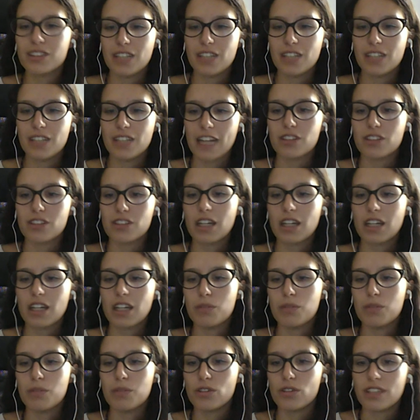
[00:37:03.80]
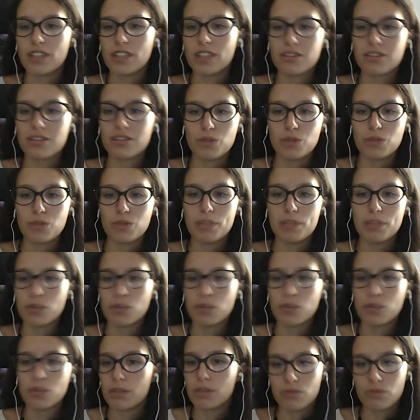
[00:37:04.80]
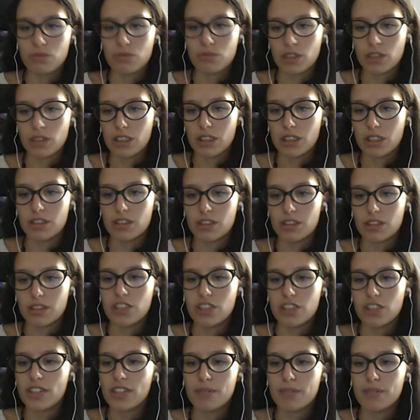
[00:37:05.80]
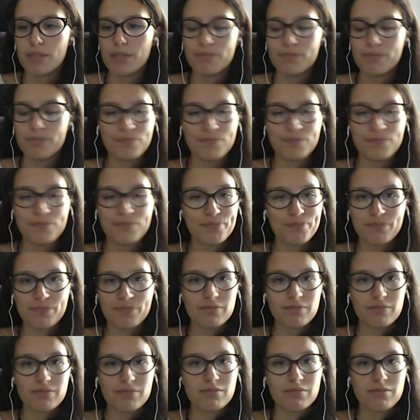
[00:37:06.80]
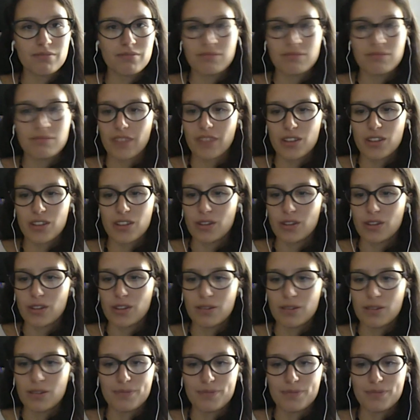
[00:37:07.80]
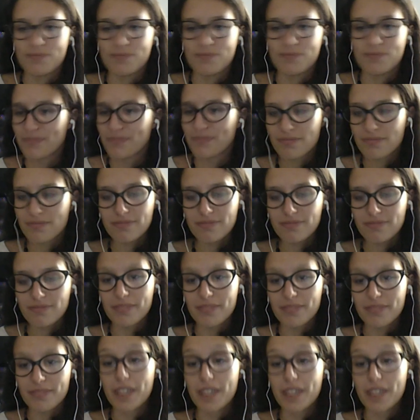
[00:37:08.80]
Like those animals that repeat what we teach them. So, yeah.